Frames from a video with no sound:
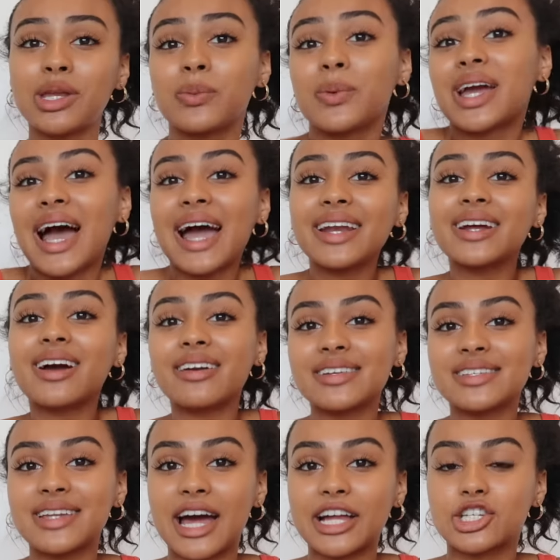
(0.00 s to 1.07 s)
I mean, we kinda got a
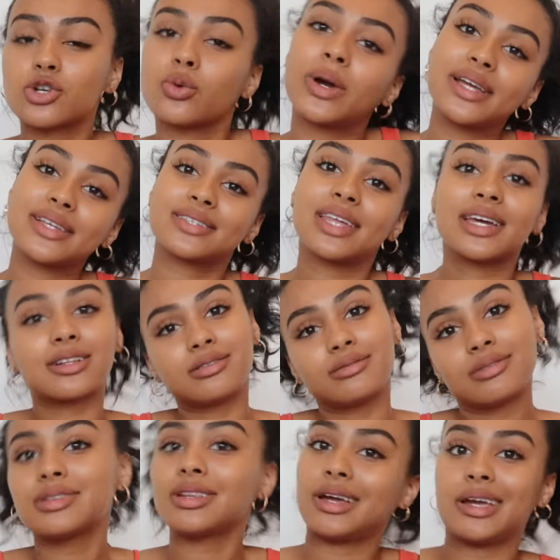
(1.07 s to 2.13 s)
snatched waist, like,
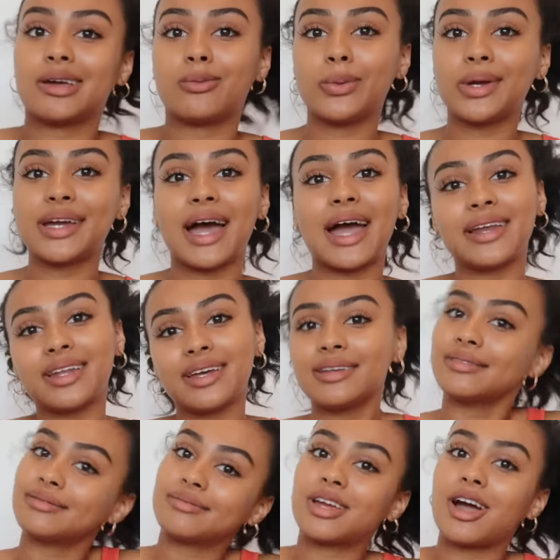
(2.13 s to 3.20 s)
like we
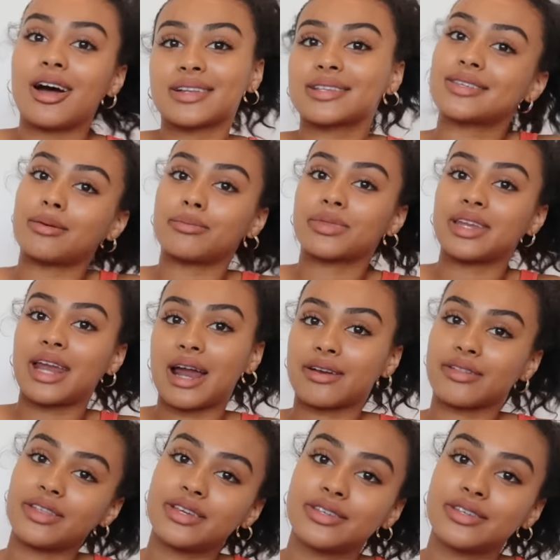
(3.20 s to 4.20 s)
kinda got something out of